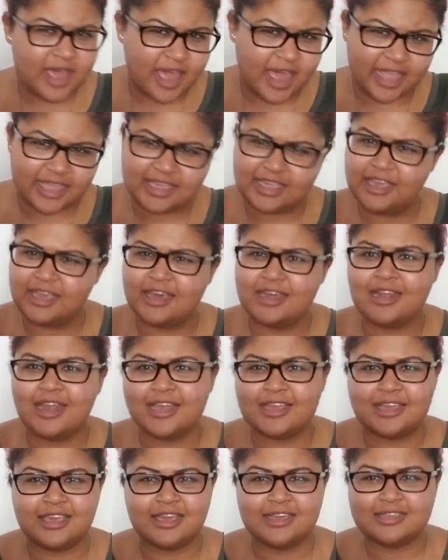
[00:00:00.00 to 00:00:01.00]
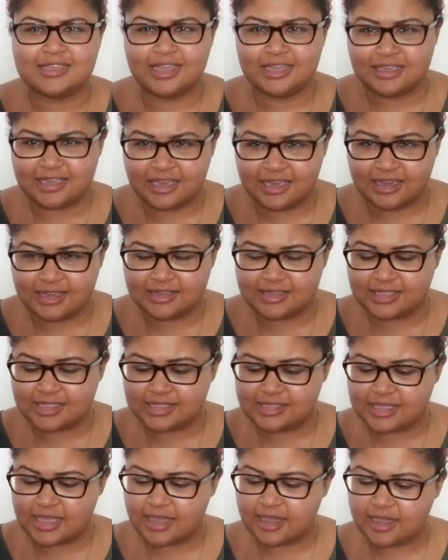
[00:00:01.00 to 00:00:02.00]
I can't, I can't, I can't.
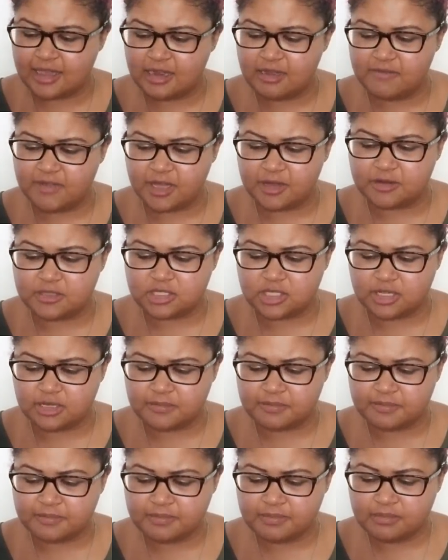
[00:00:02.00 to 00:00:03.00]
It's that kind of energy.